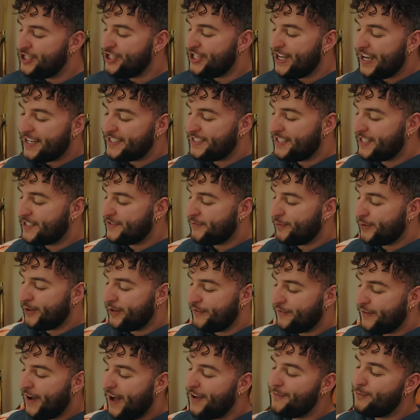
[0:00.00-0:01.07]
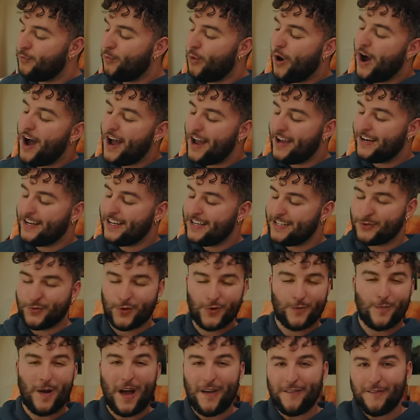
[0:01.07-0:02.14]
GA645 Wide is
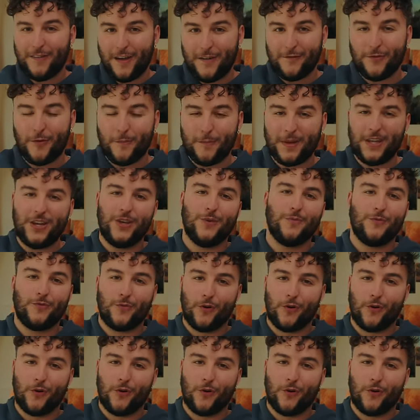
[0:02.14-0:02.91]
one of my favorite medium